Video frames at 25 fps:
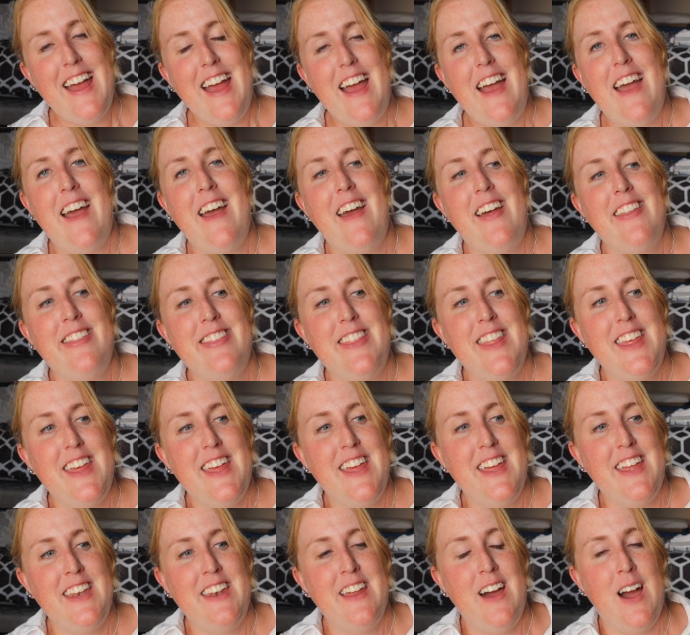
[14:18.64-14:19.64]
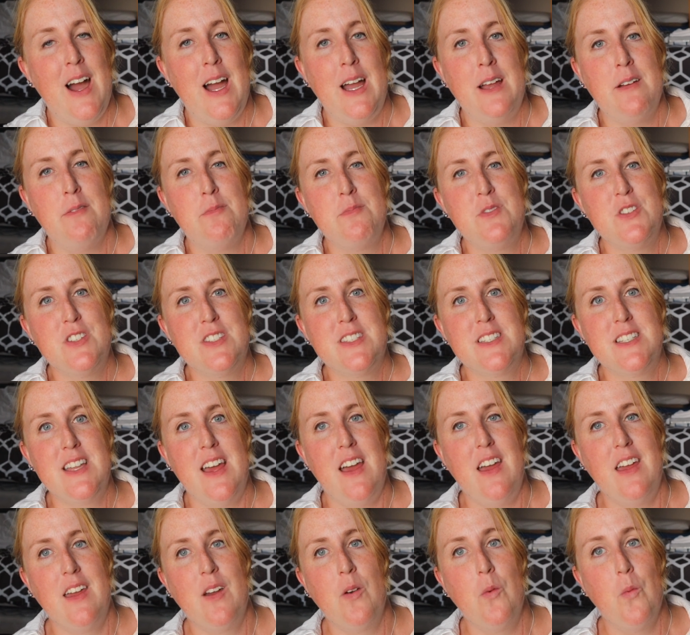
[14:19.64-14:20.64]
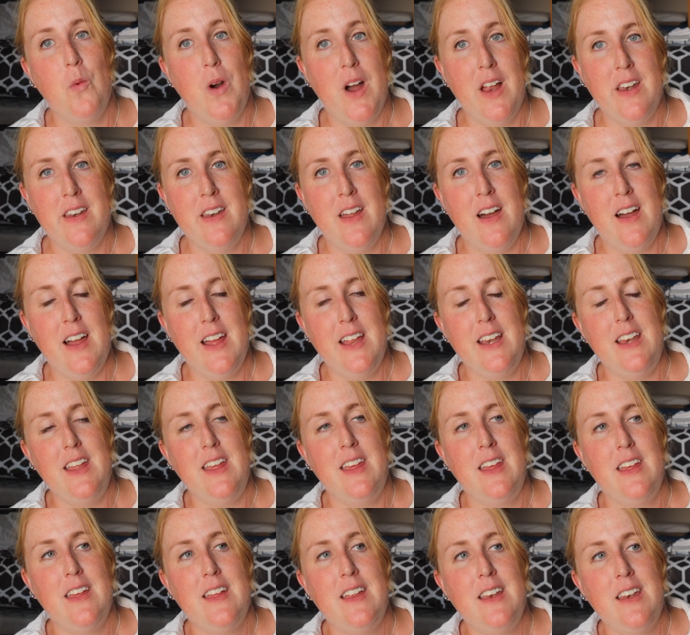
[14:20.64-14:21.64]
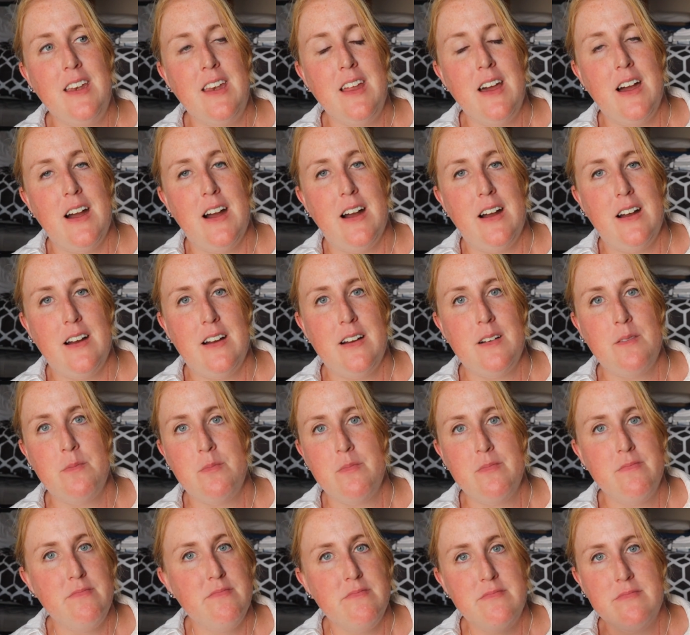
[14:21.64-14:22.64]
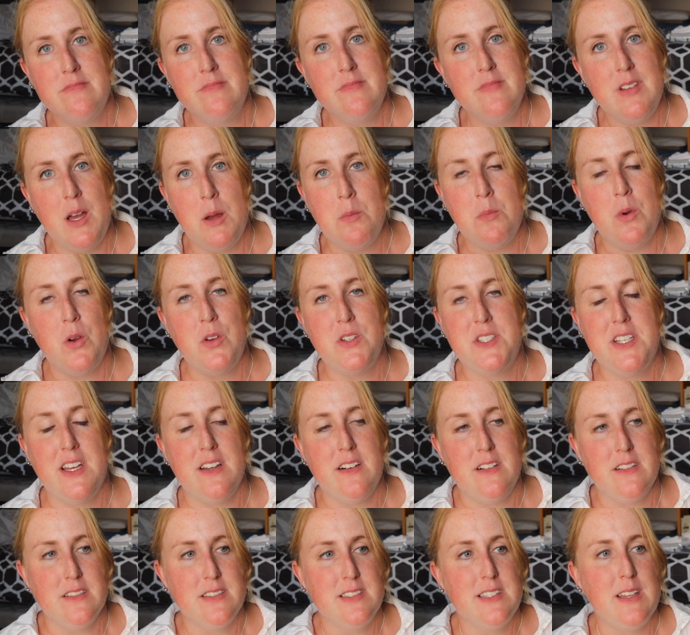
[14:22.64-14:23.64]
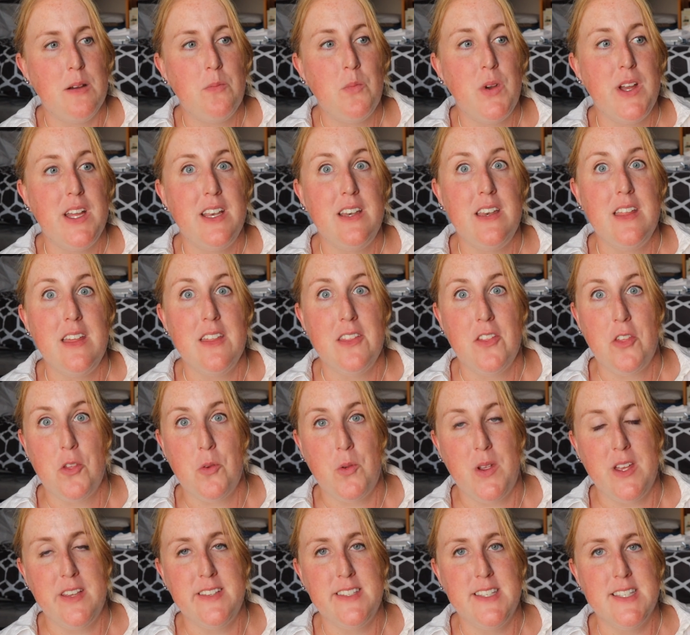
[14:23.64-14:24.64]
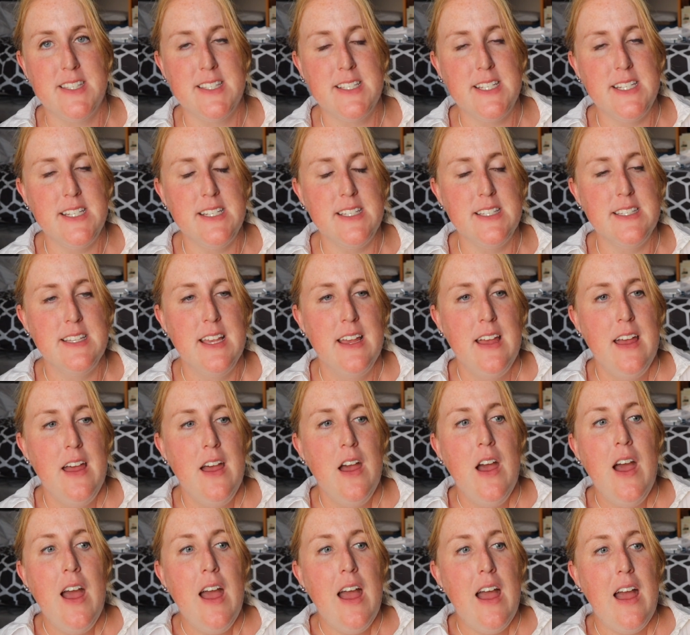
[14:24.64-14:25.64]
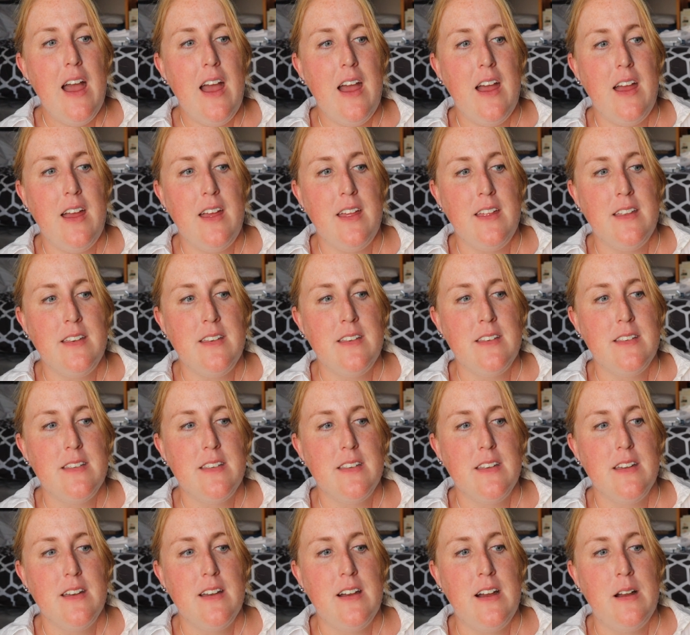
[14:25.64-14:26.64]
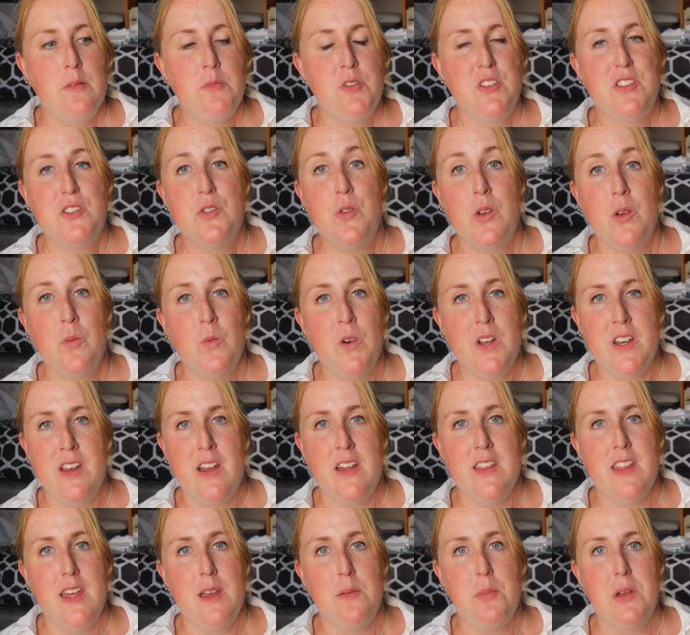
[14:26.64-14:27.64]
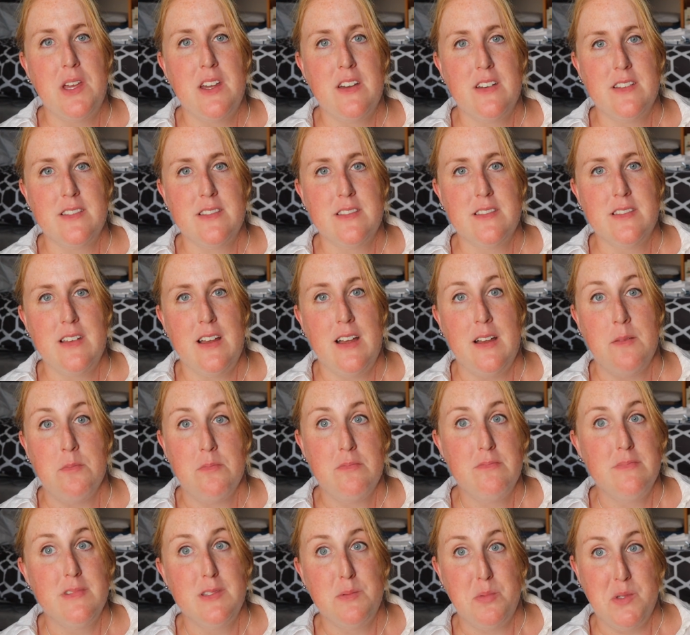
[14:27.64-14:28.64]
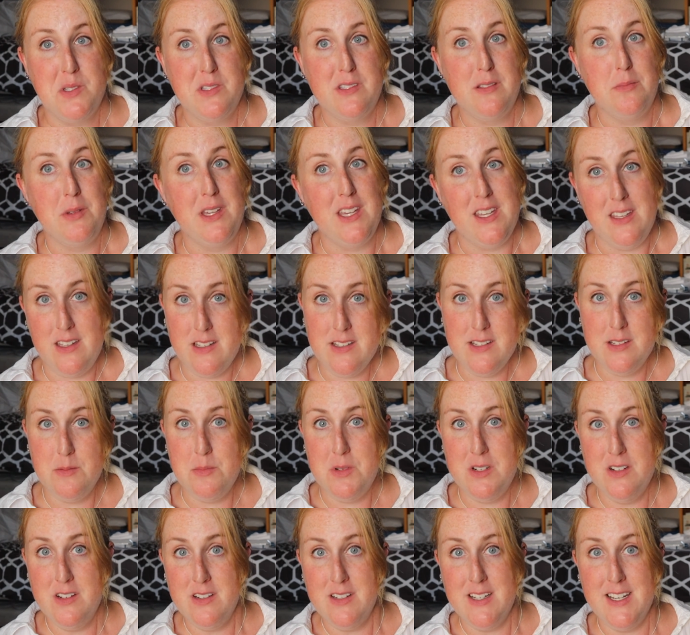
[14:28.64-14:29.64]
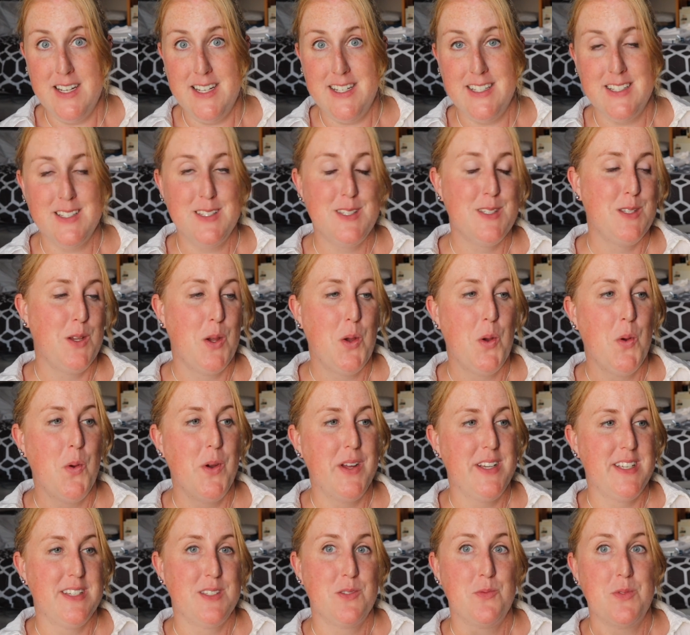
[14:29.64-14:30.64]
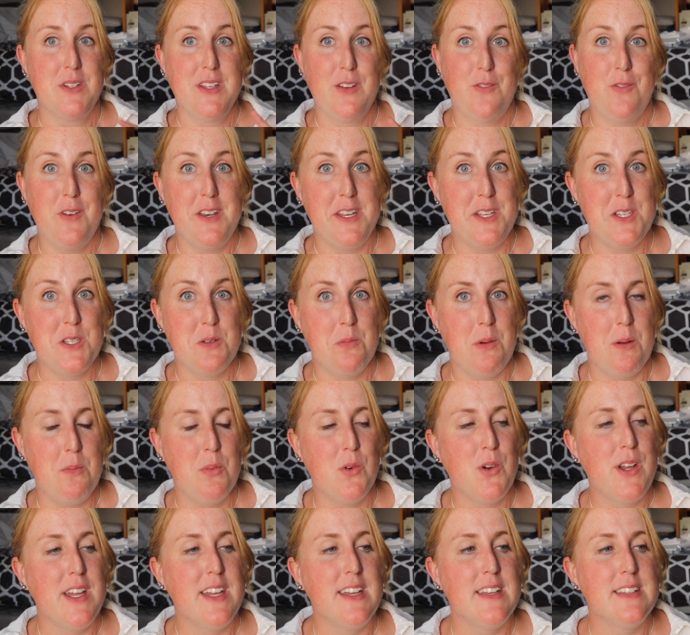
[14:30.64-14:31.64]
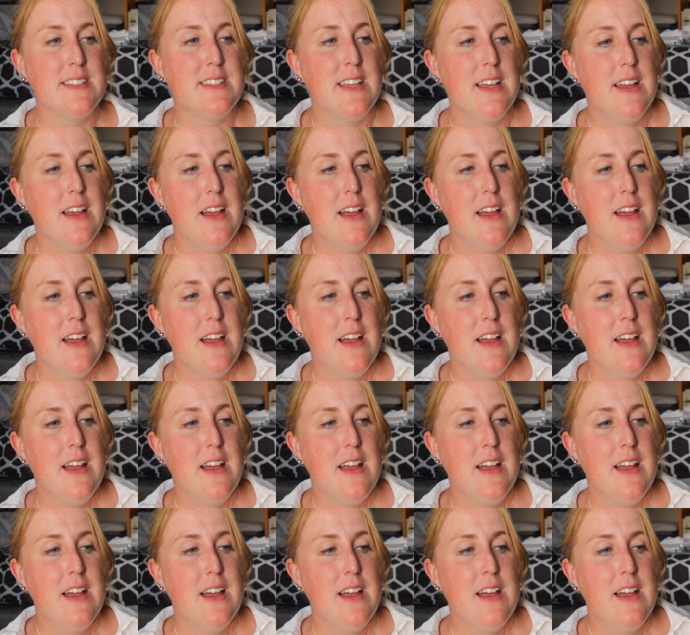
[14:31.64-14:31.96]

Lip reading: And then I'm just staying 1 night in a motel somewhere near the Three Sisters, and I'm just doing 1 night there because I'm supposed to be here tomorrow night, so it doesn't really fit into my bookings,